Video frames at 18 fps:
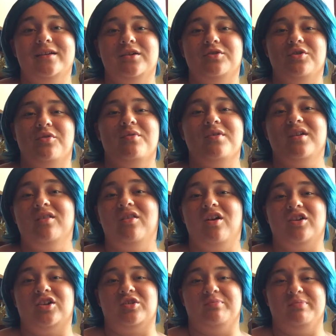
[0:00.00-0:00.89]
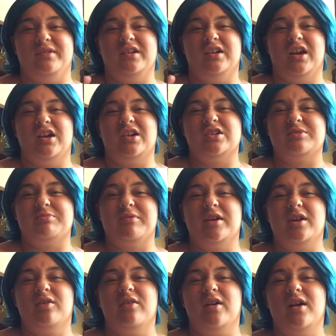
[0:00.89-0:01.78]
You don't want to lug your big
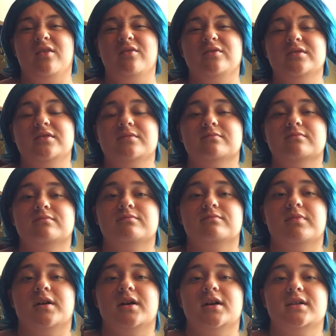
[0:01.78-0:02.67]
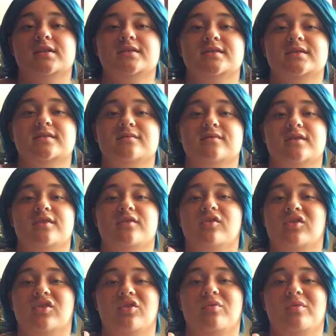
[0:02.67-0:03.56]
hairspray around, but one of
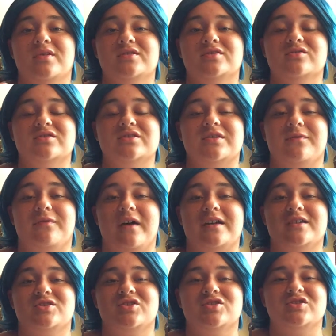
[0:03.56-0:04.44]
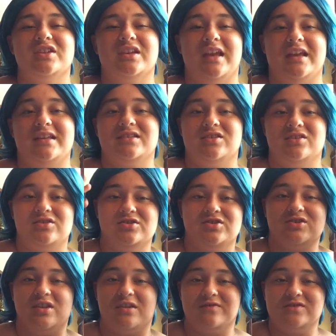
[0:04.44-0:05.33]
the little ones will suffice just in case your
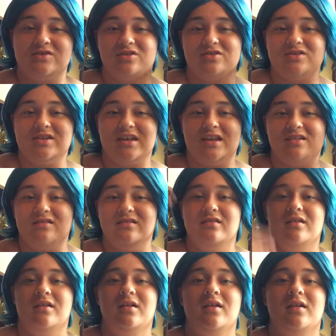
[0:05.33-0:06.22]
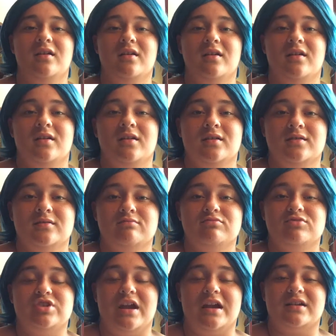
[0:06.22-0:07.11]
stuff starts getting
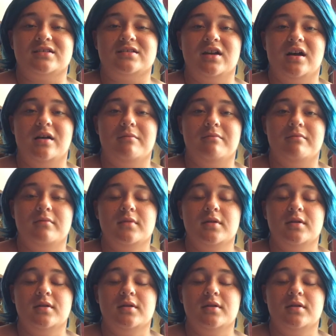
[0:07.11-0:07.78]
jacked up.